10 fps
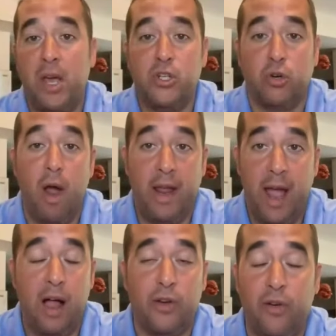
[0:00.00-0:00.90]
because you're
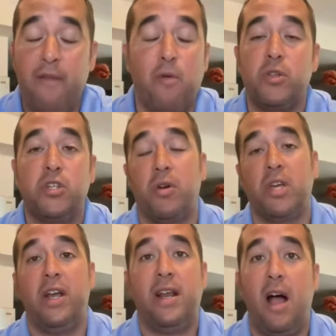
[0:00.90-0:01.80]
right. Everyone's so
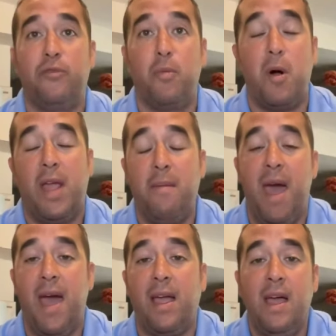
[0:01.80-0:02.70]
excited. College football came
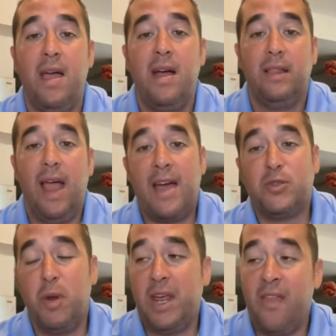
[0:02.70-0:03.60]
back
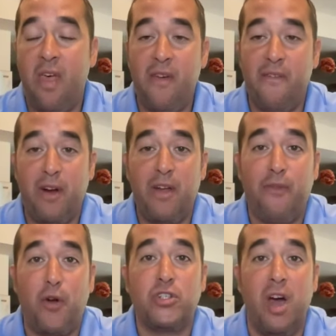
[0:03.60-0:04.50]
last week. And then the
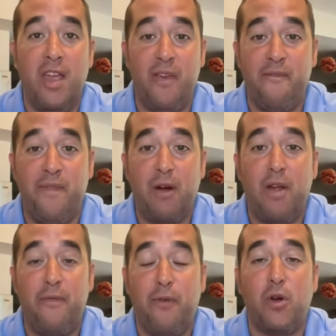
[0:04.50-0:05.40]
very first night, the
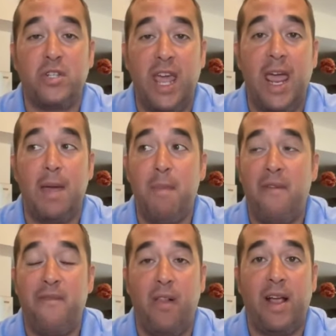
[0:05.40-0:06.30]
very first game,
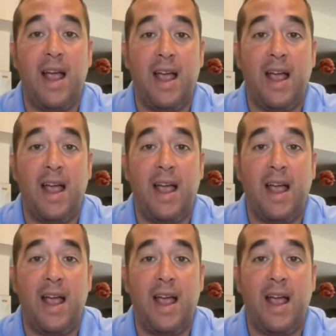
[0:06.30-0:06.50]
I felt like